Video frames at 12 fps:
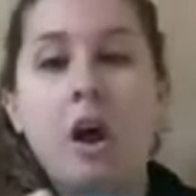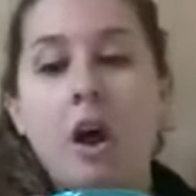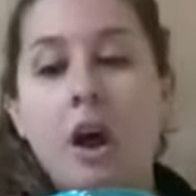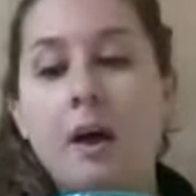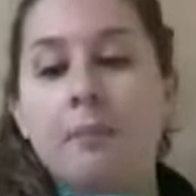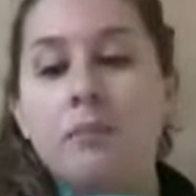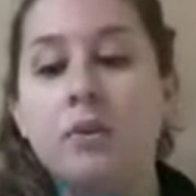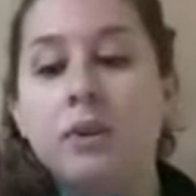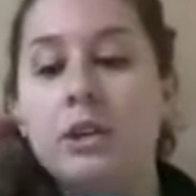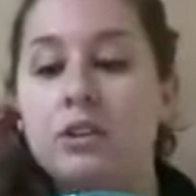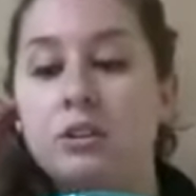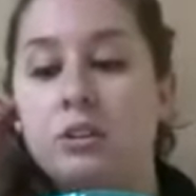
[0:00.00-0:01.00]
You
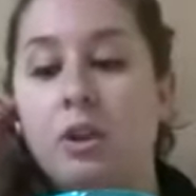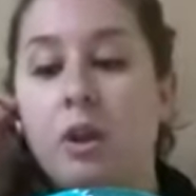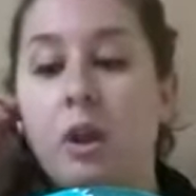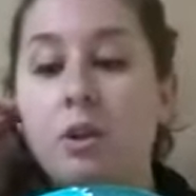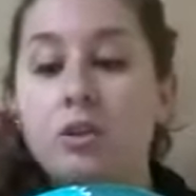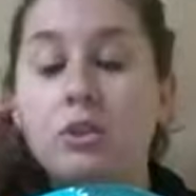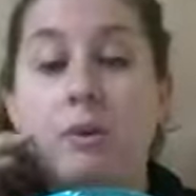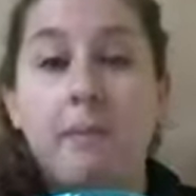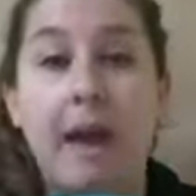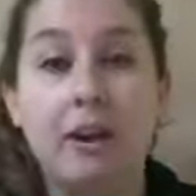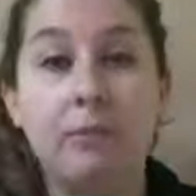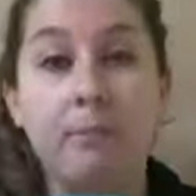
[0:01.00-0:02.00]
can do a
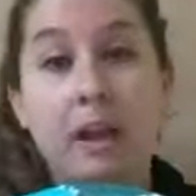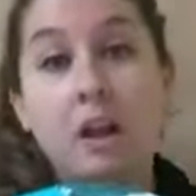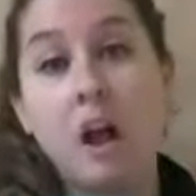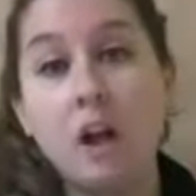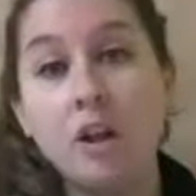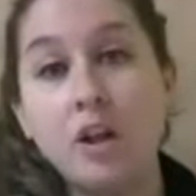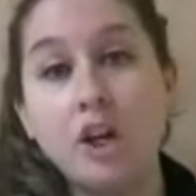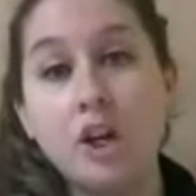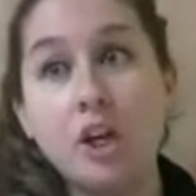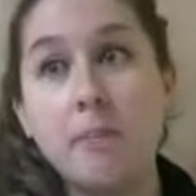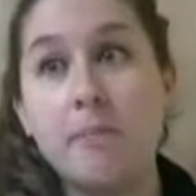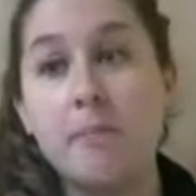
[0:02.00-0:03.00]
pattern by
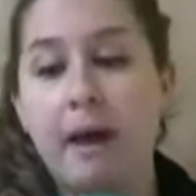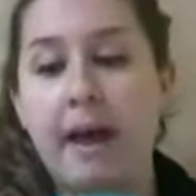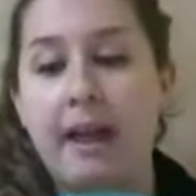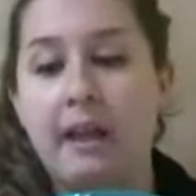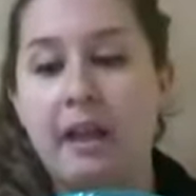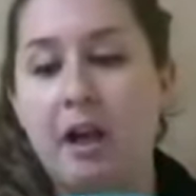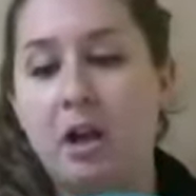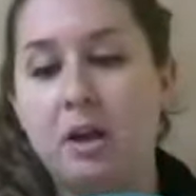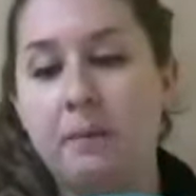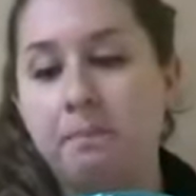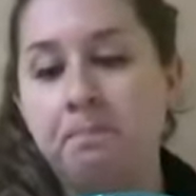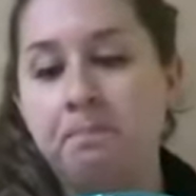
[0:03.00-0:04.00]
color, by
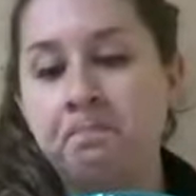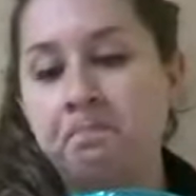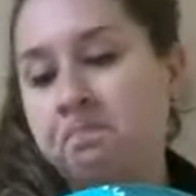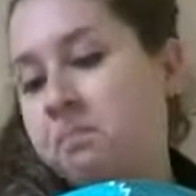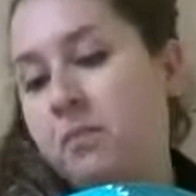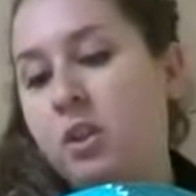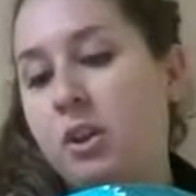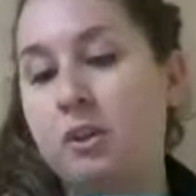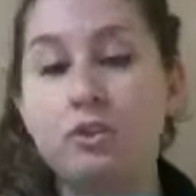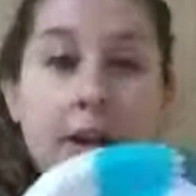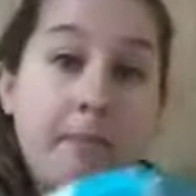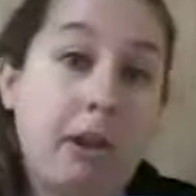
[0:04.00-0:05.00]
you can
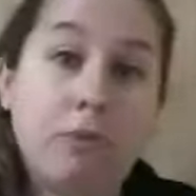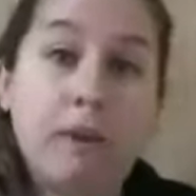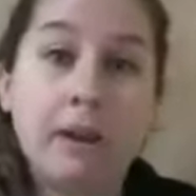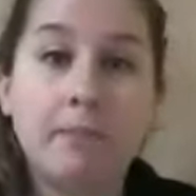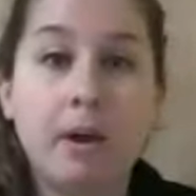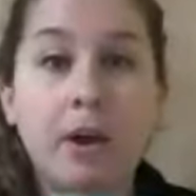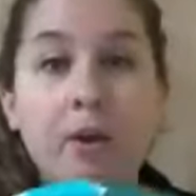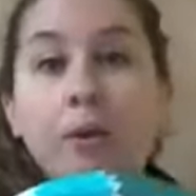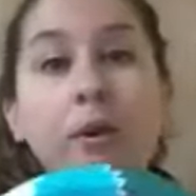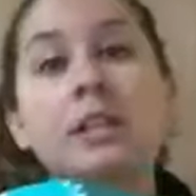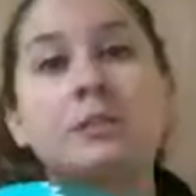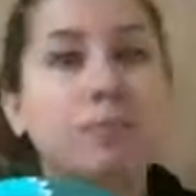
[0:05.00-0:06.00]
try to make a rainbow.
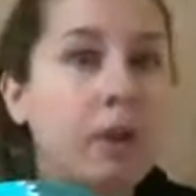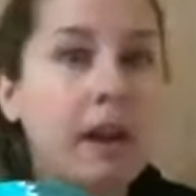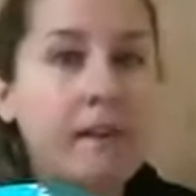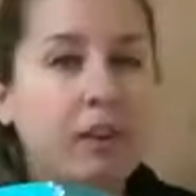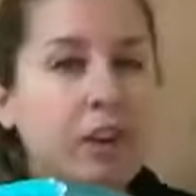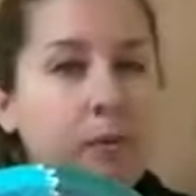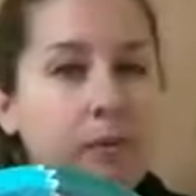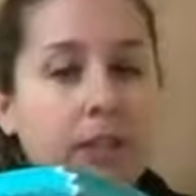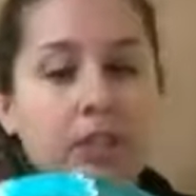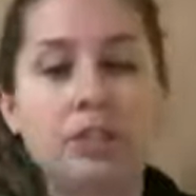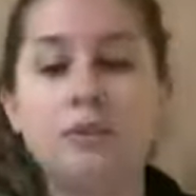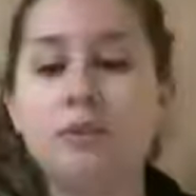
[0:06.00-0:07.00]
It's whatever you want to do.